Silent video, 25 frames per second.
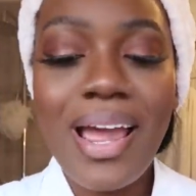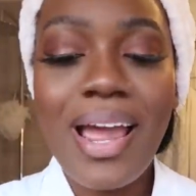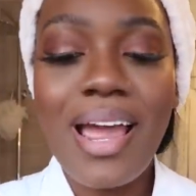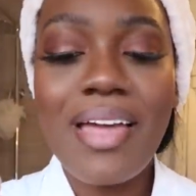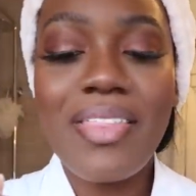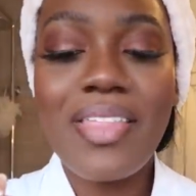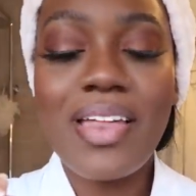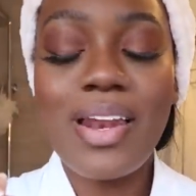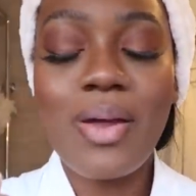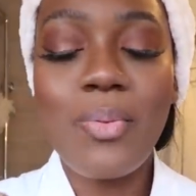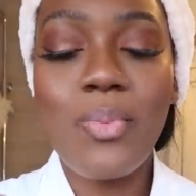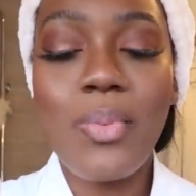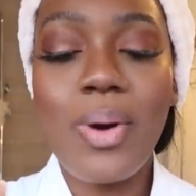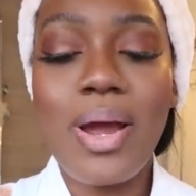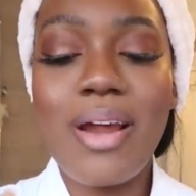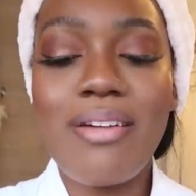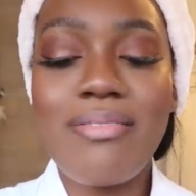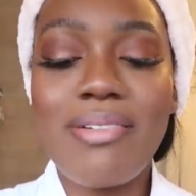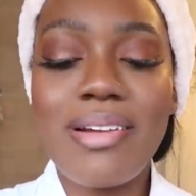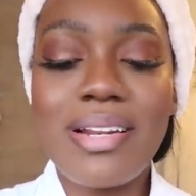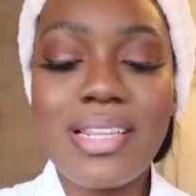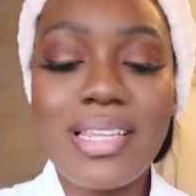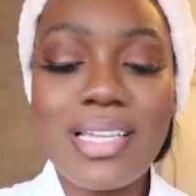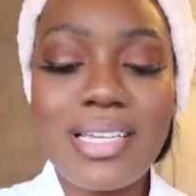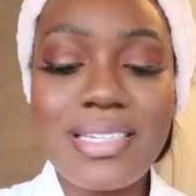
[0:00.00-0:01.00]
And then I'm
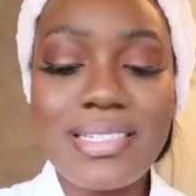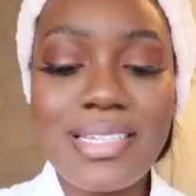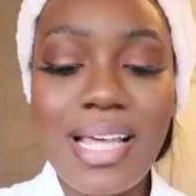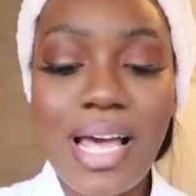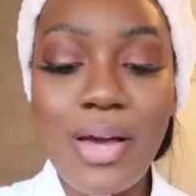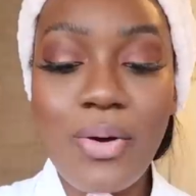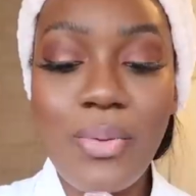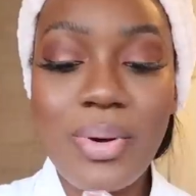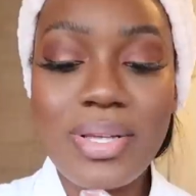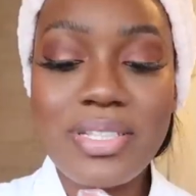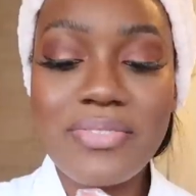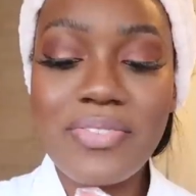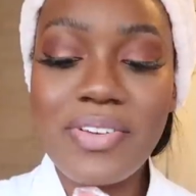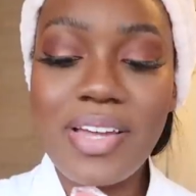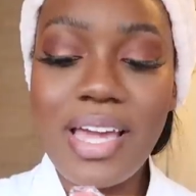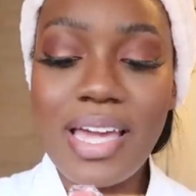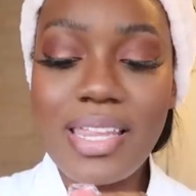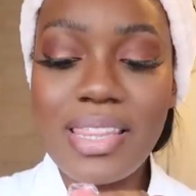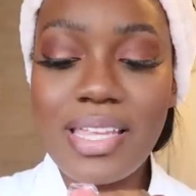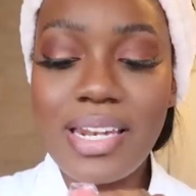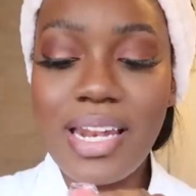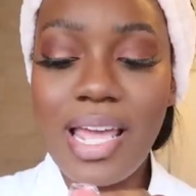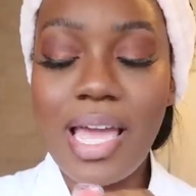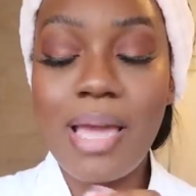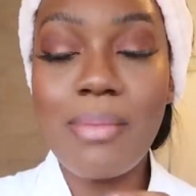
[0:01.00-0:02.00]
wearing this, I always
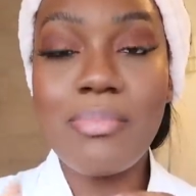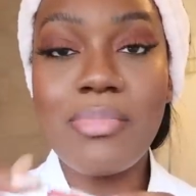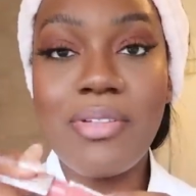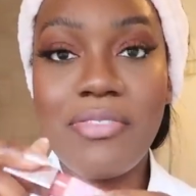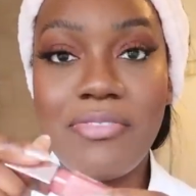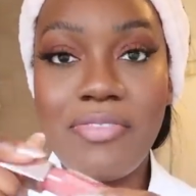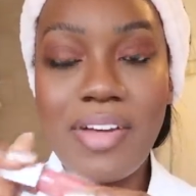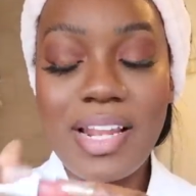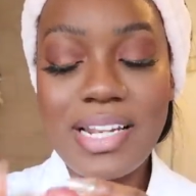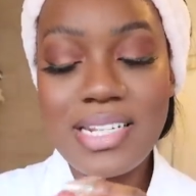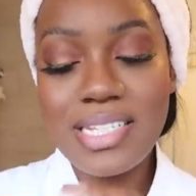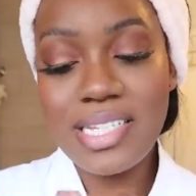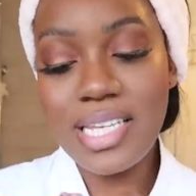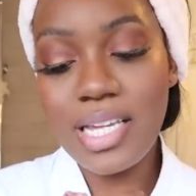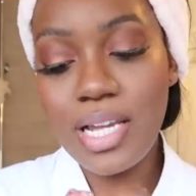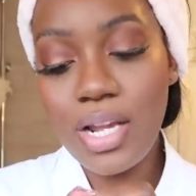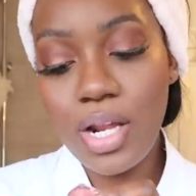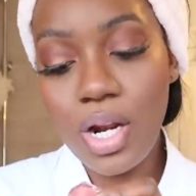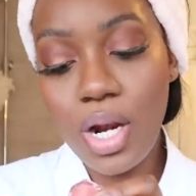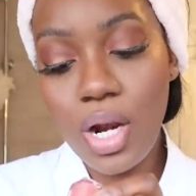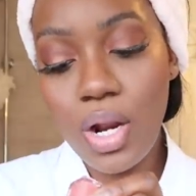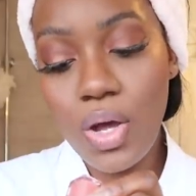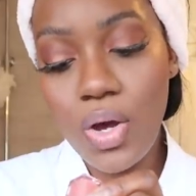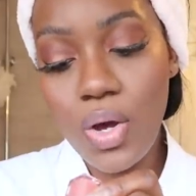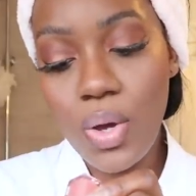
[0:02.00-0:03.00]
forget the name, the Fenty
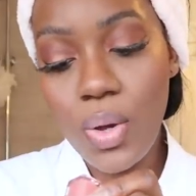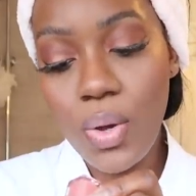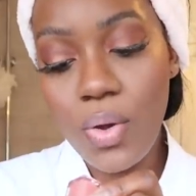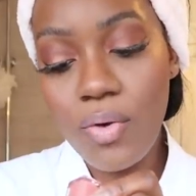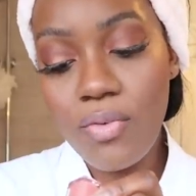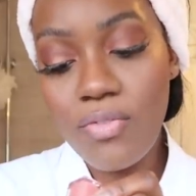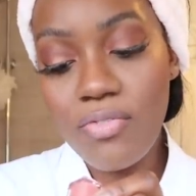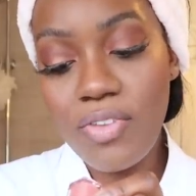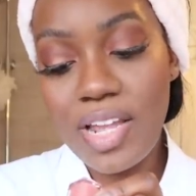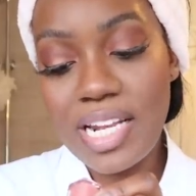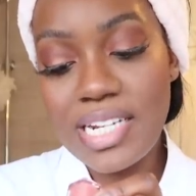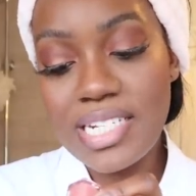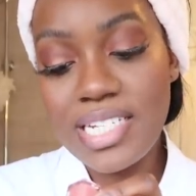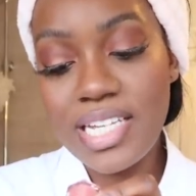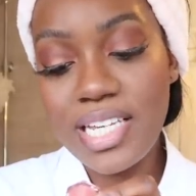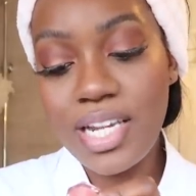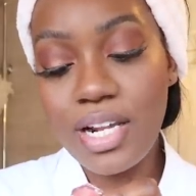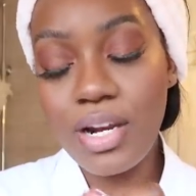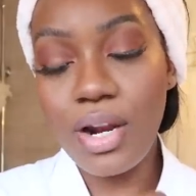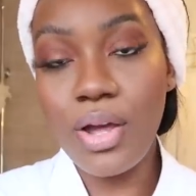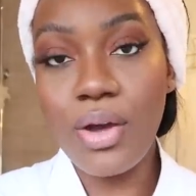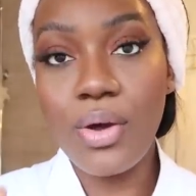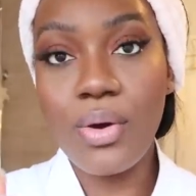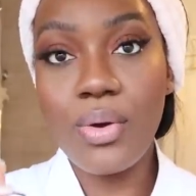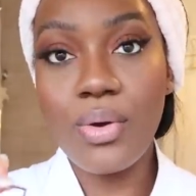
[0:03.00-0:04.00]
Glow, Fenty
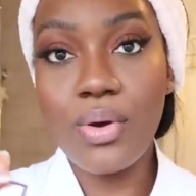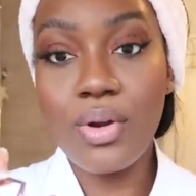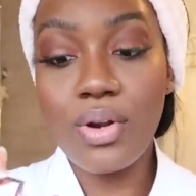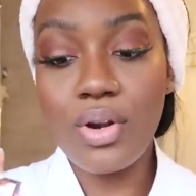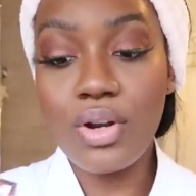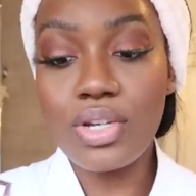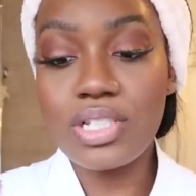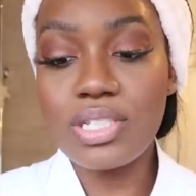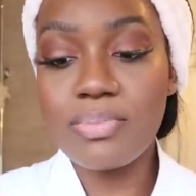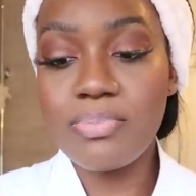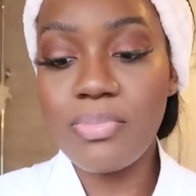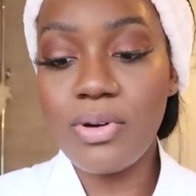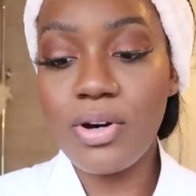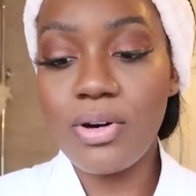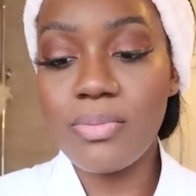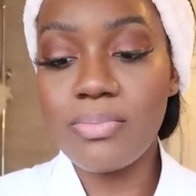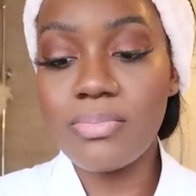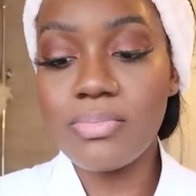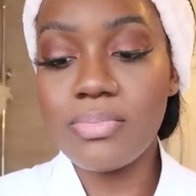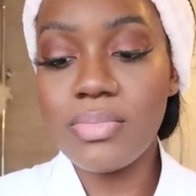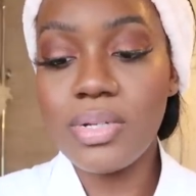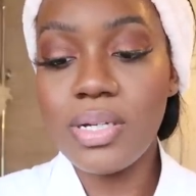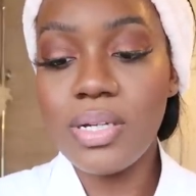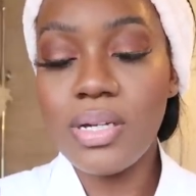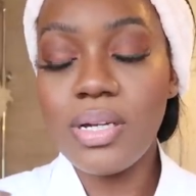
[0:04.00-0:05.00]
Glow Gloss
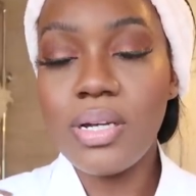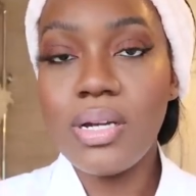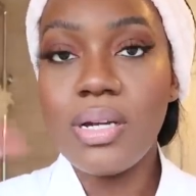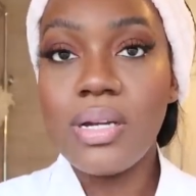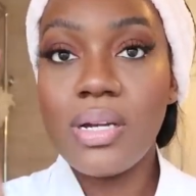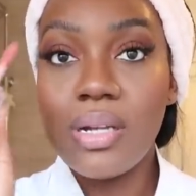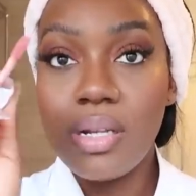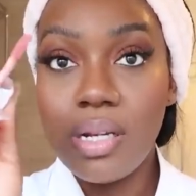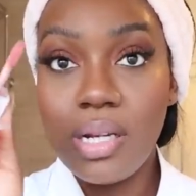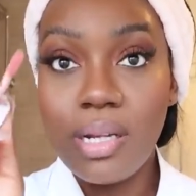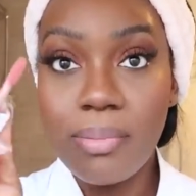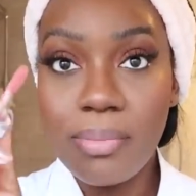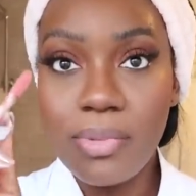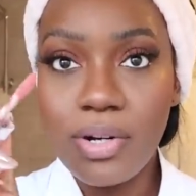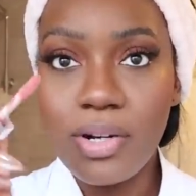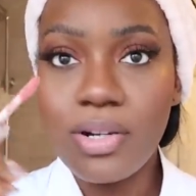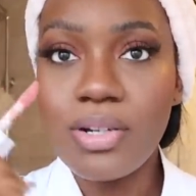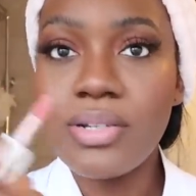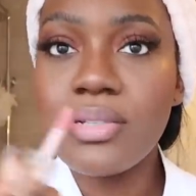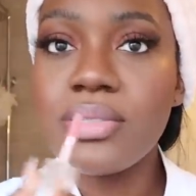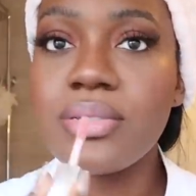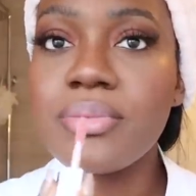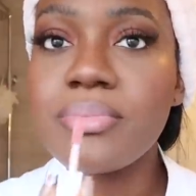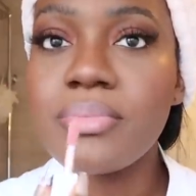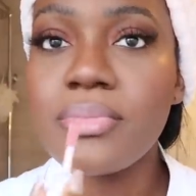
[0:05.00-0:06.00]
Bomb lip
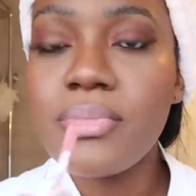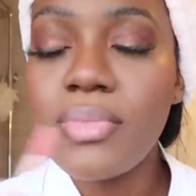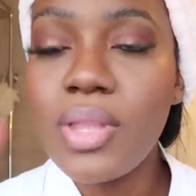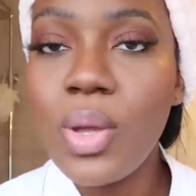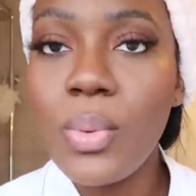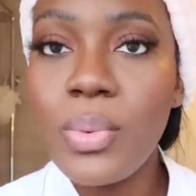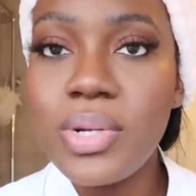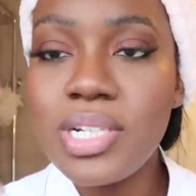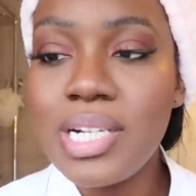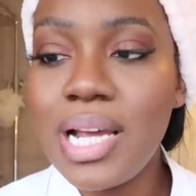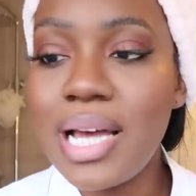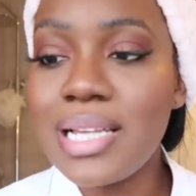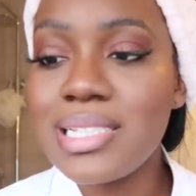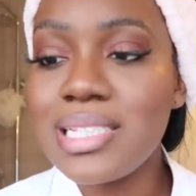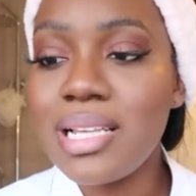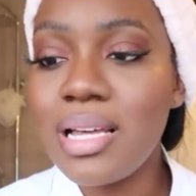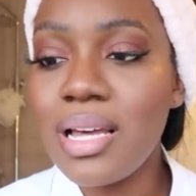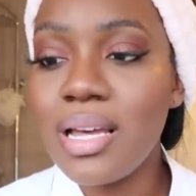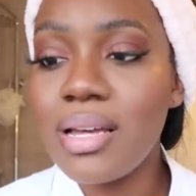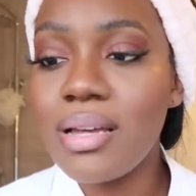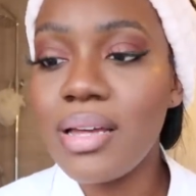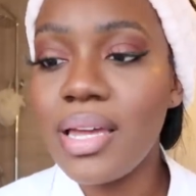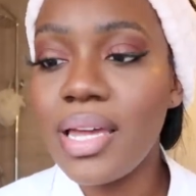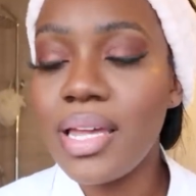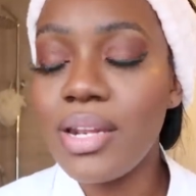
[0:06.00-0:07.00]
gloss, which has
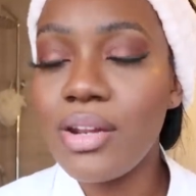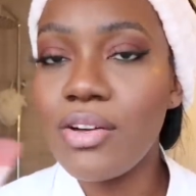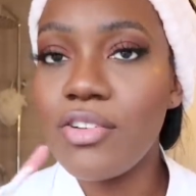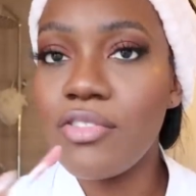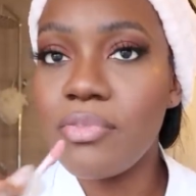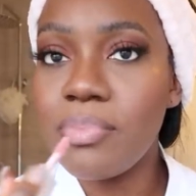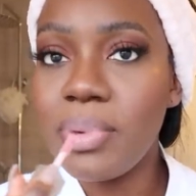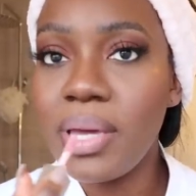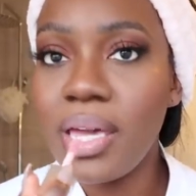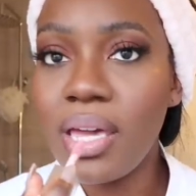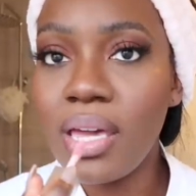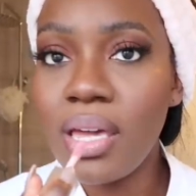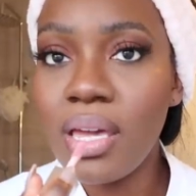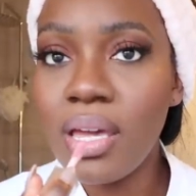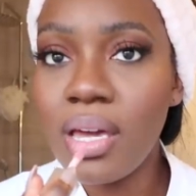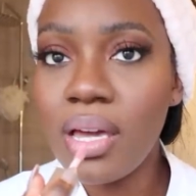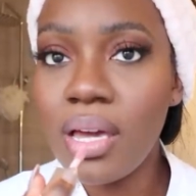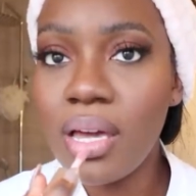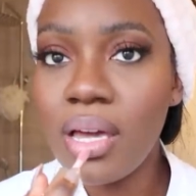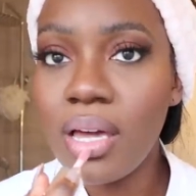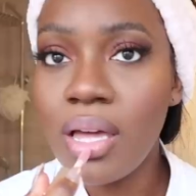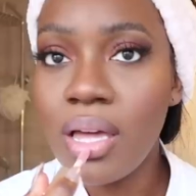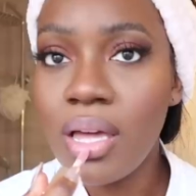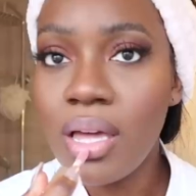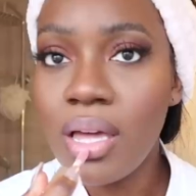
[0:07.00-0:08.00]
a hint of pink.